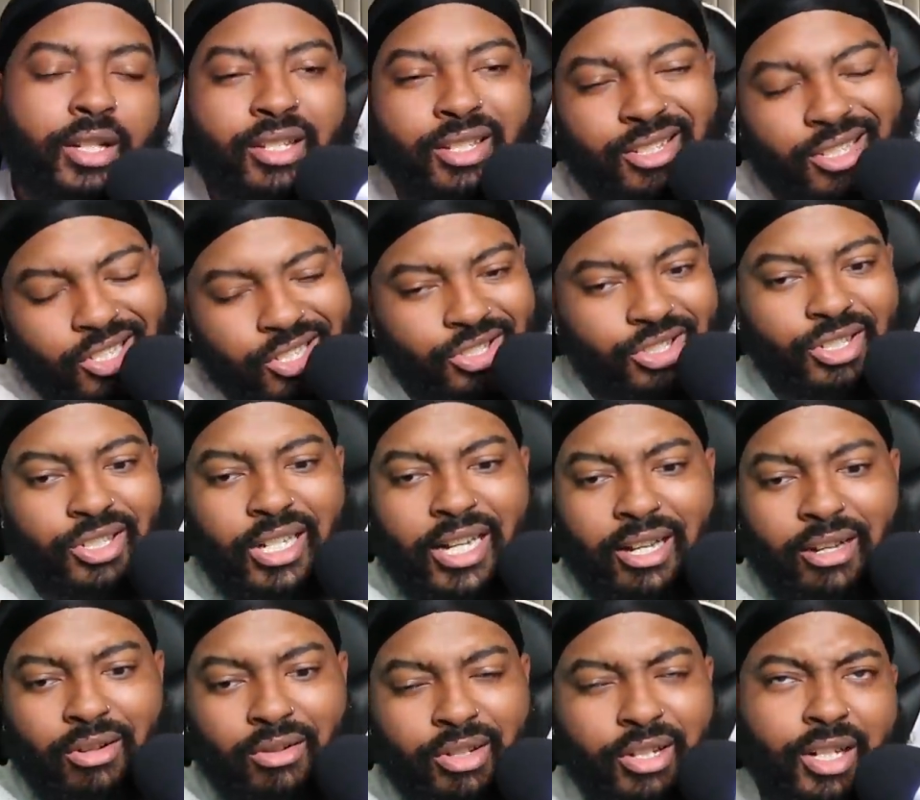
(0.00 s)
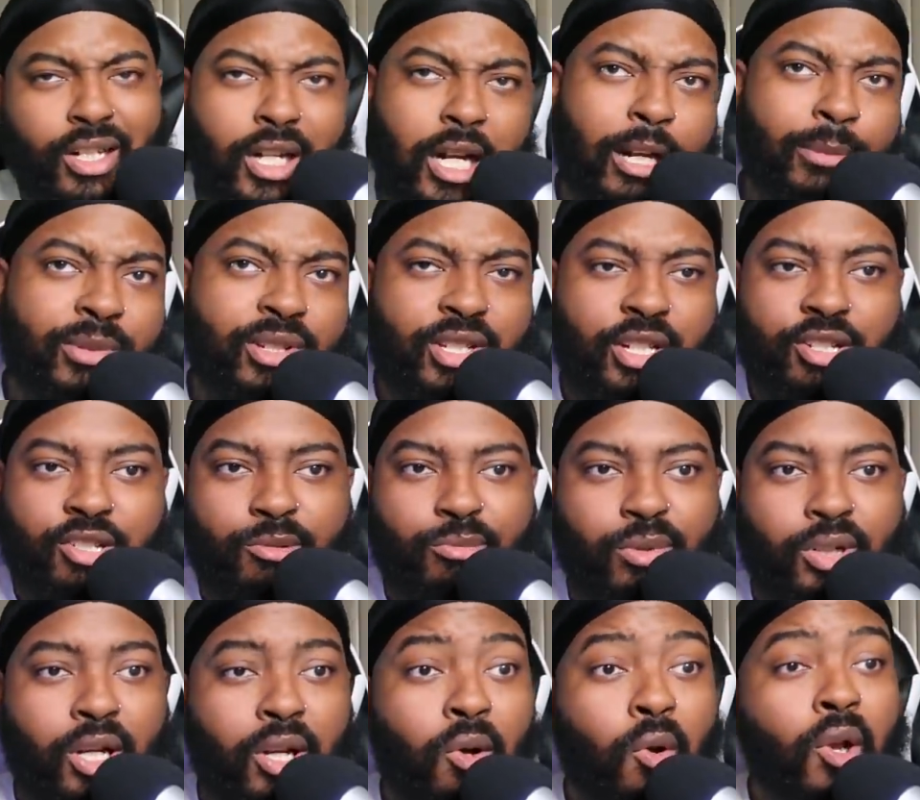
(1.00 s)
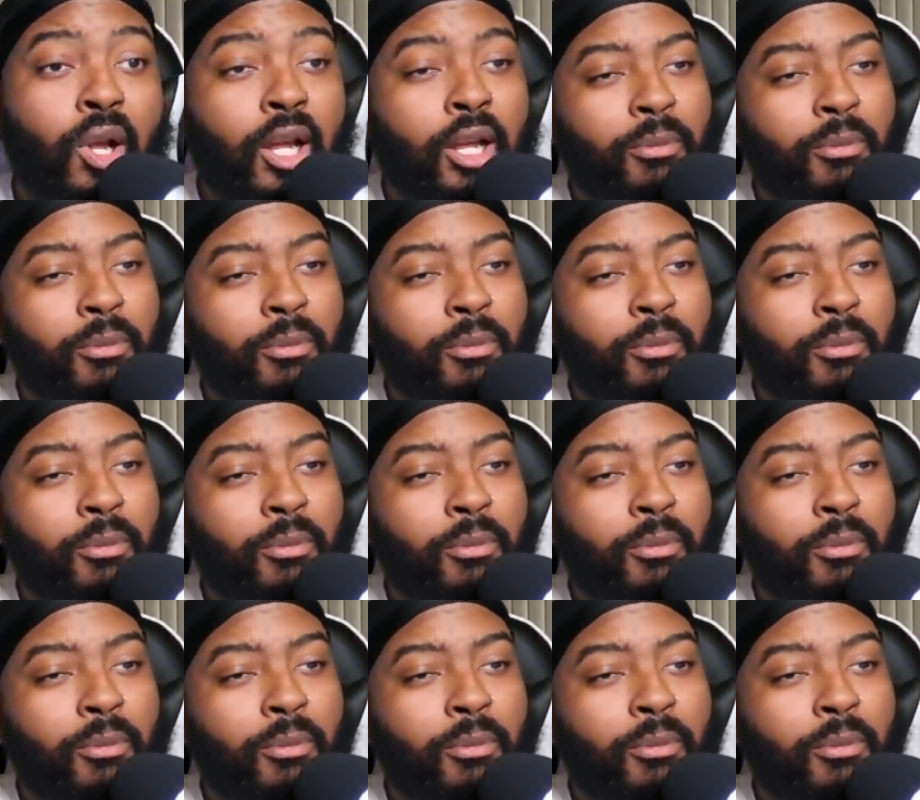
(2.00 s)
discussion down in the comment section below.